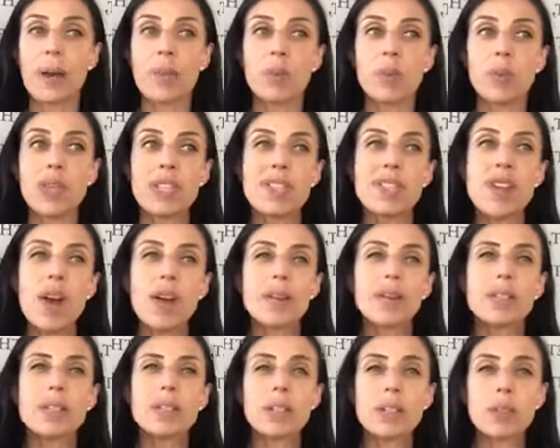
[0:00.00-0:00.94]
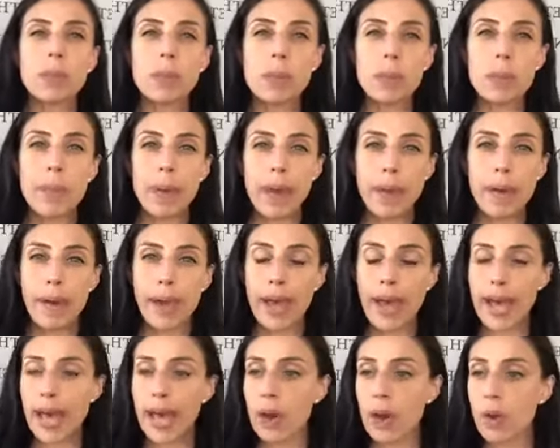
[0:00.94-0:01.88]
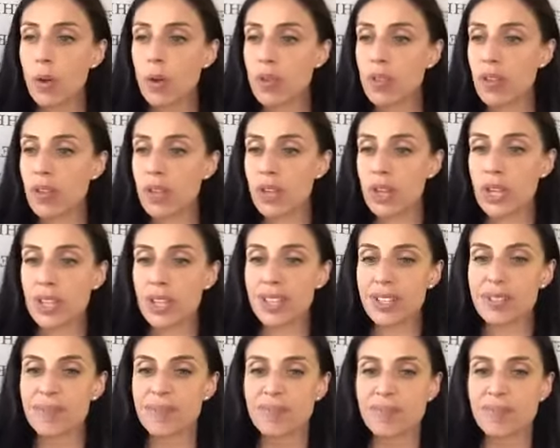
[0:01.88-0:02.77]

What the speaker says: we talked a little bit about how the